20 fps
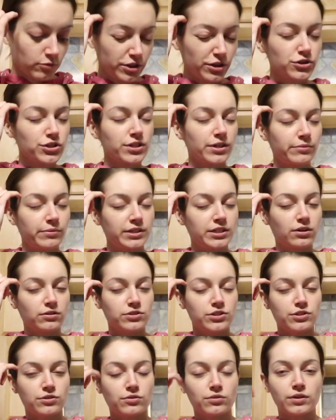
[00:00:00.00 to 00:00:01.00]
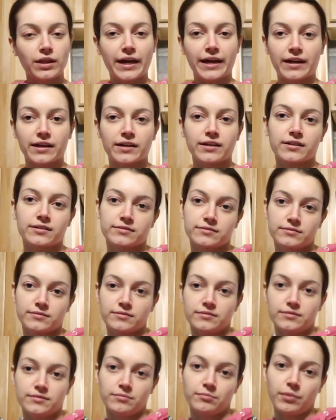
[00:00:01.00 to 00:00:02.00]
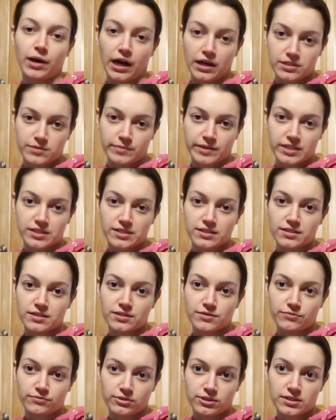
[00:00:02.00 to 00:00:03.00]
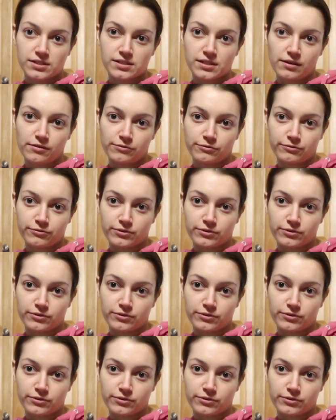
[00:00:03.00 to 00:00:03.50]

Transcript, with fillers: Usually we don't do like box mixes and stuff.